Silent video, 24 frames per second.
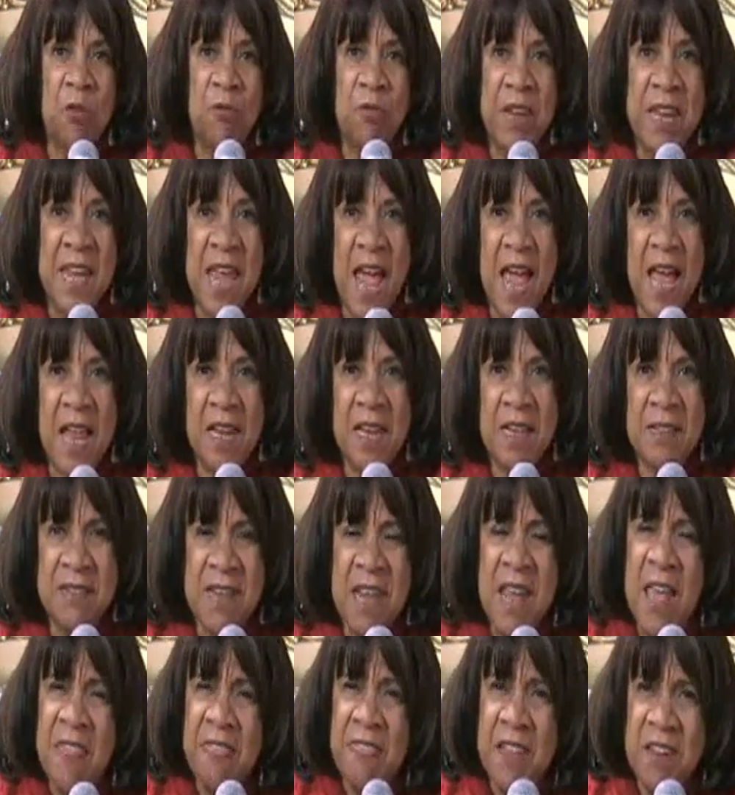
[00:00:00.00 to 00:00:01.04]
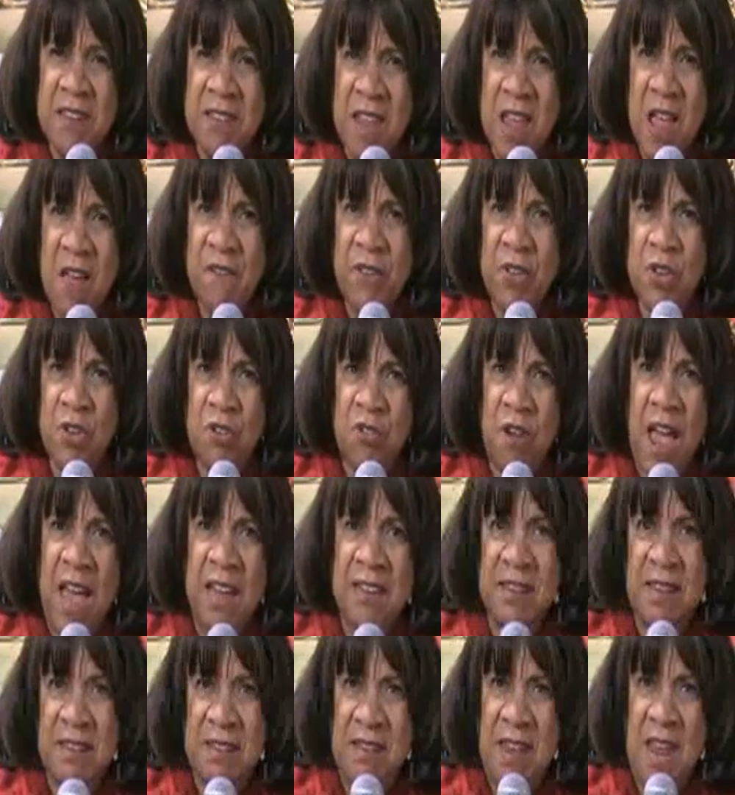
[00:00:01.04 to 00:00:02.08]
smell reality. The devil
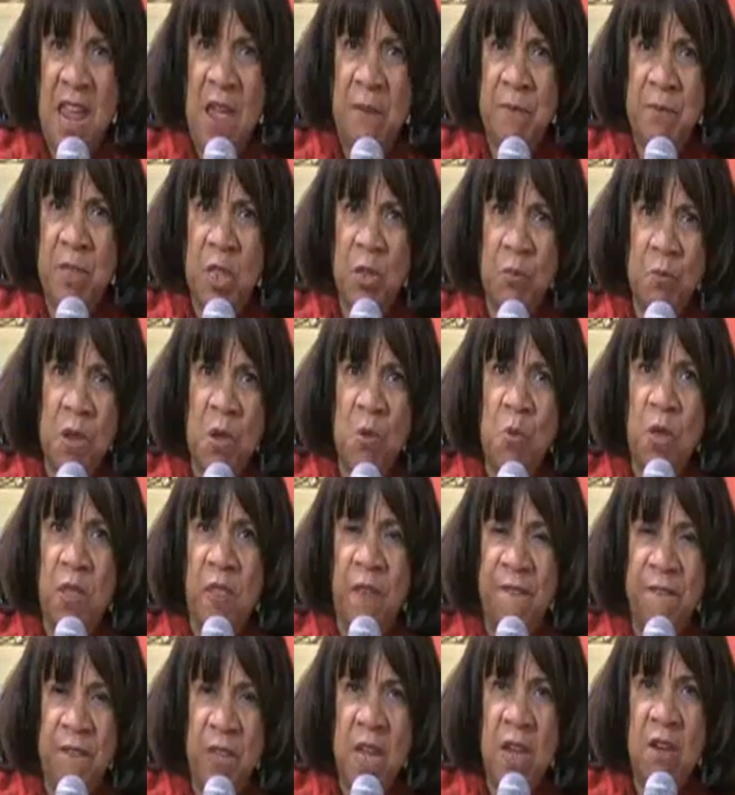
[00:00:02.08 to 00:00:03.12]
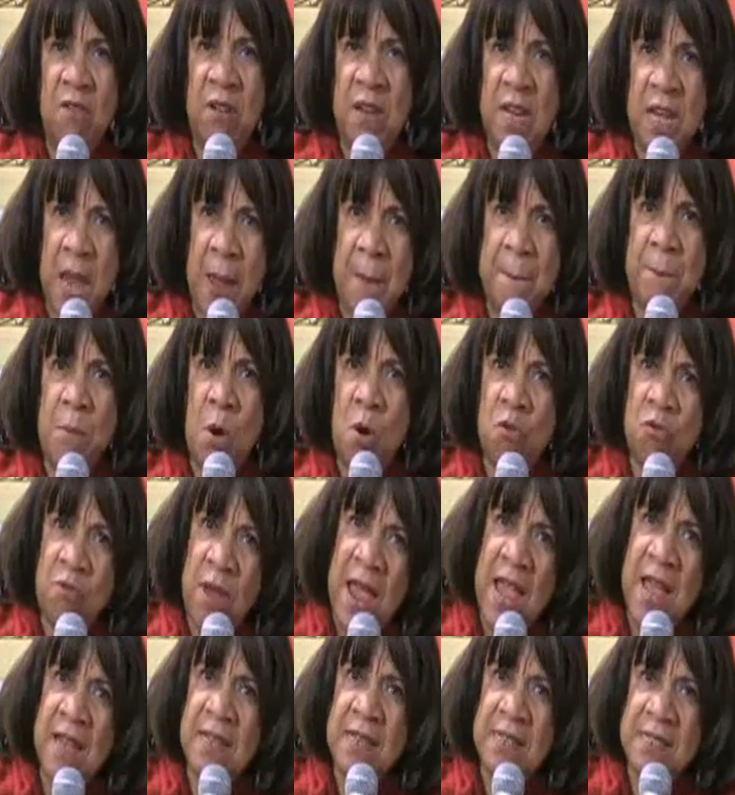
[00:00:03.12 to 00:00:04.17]
tried to damage me with fear and
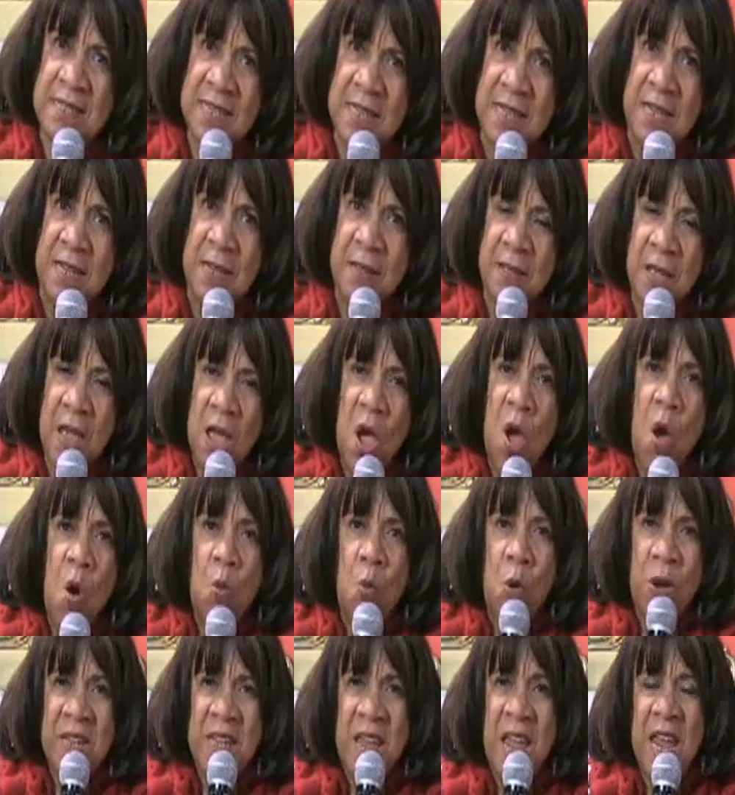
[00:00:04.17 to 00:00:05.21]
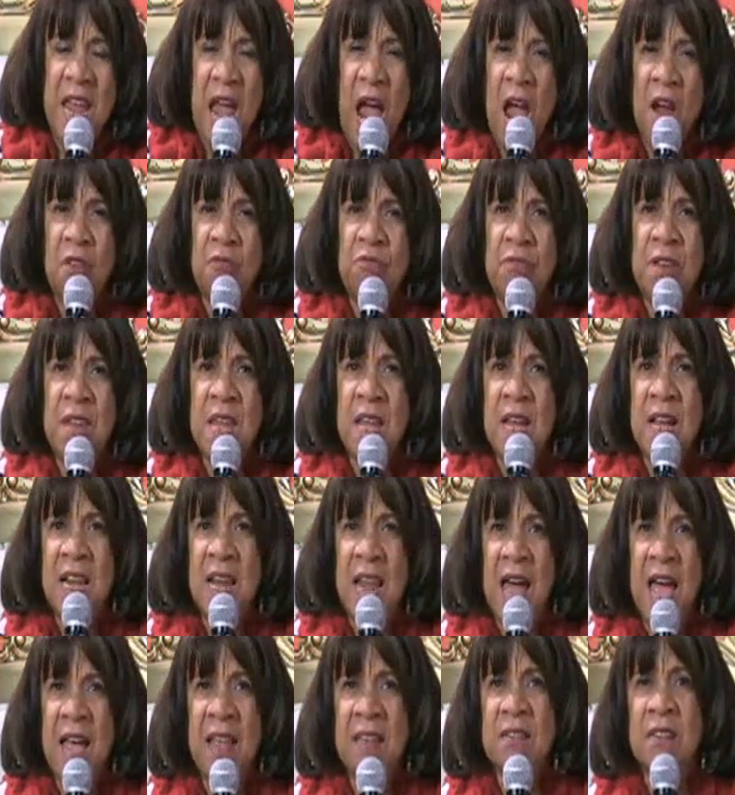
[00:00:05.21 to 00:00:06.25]
immorality. One day I
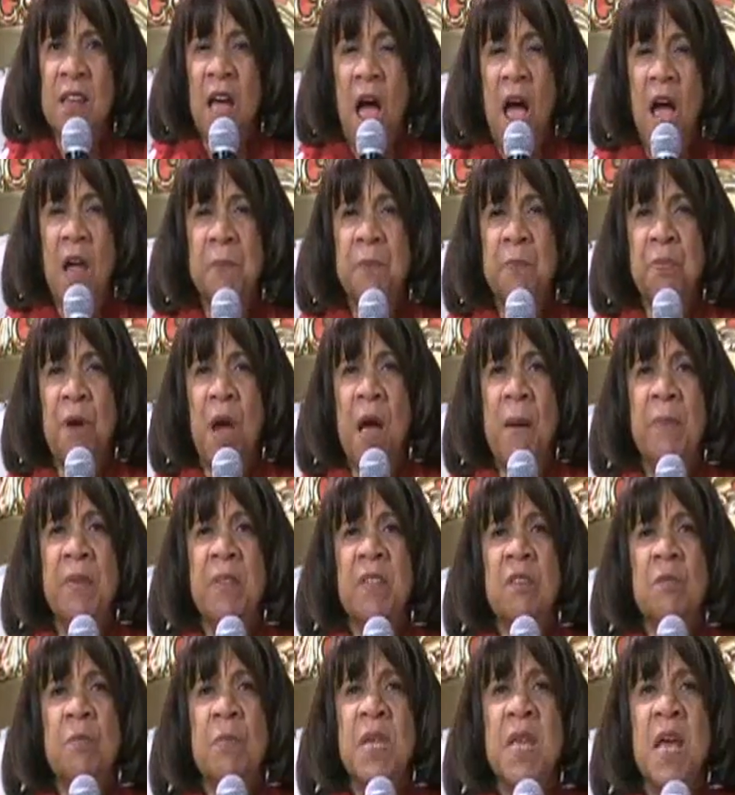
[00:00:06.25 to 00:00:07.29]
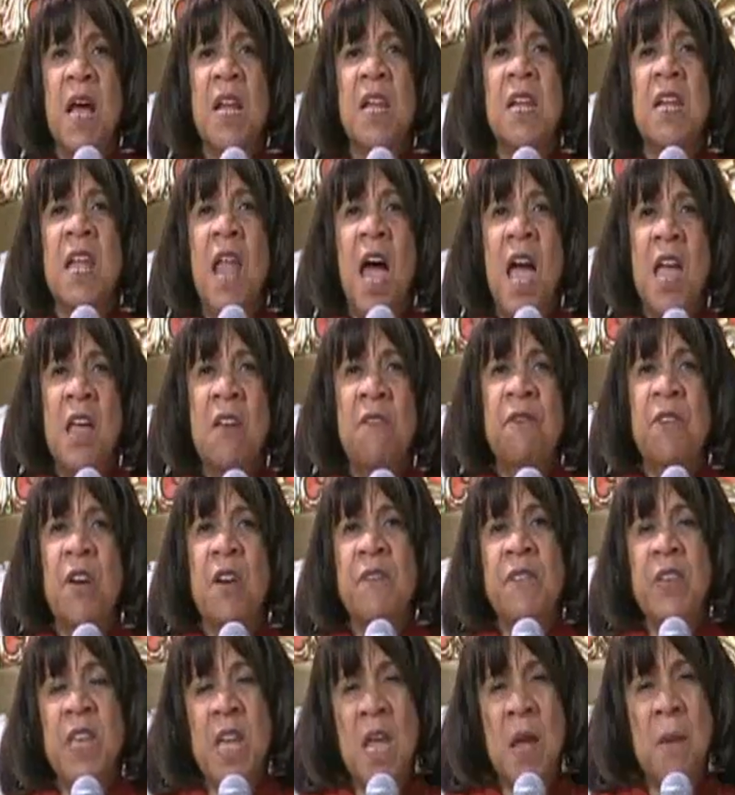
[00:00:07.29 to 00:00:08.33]
realized God promised me a life
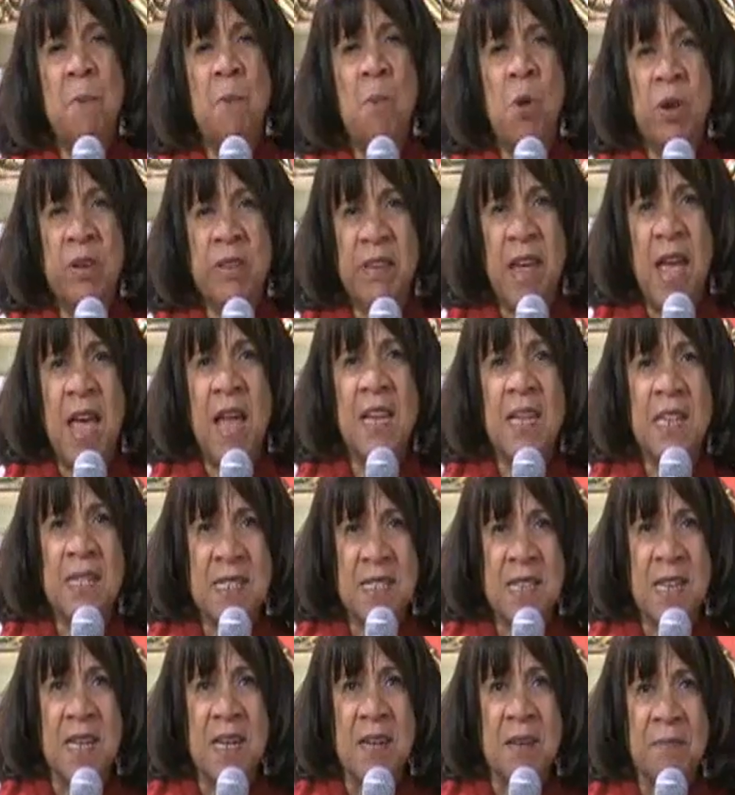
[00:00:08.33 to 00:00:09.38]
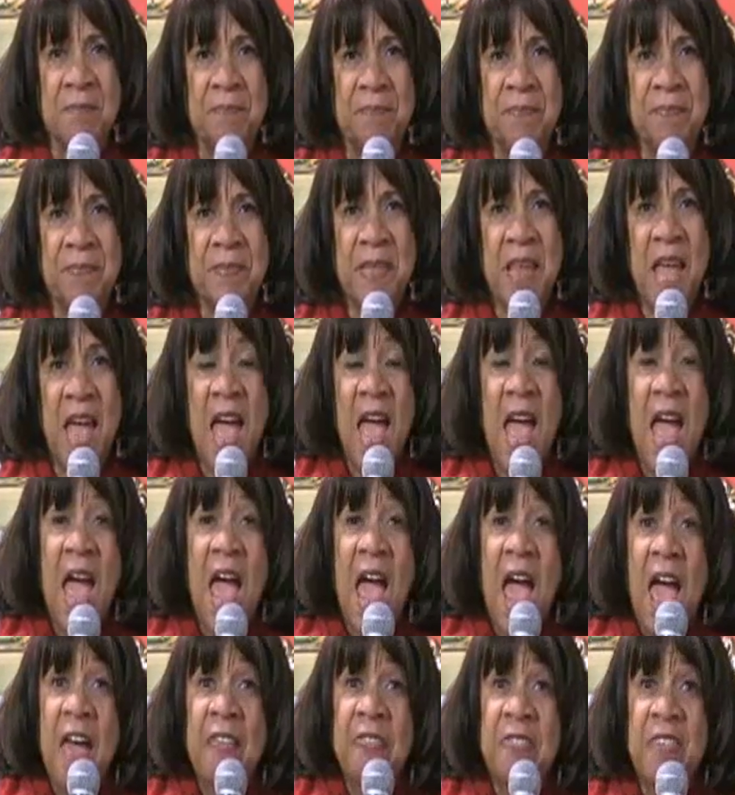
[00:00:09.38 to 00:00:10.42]
of immortality.
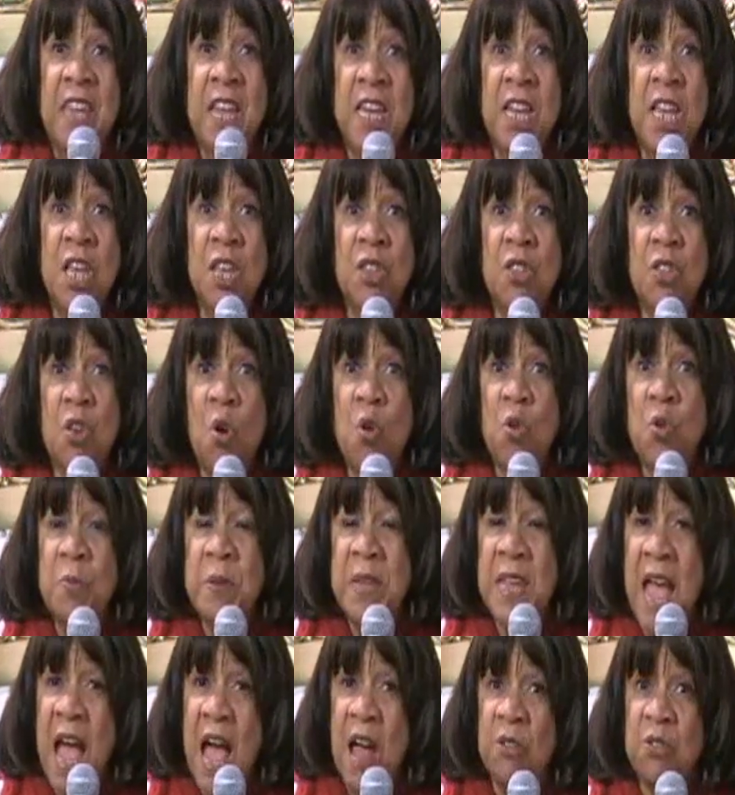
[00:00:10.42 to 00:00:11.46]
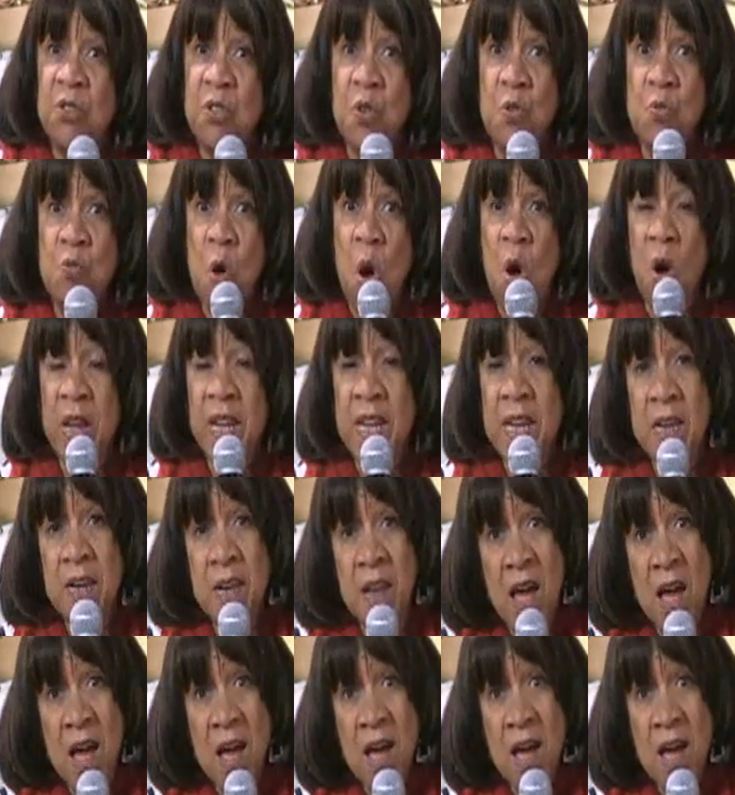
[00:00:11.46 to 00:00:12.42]
And then he showed me how to walk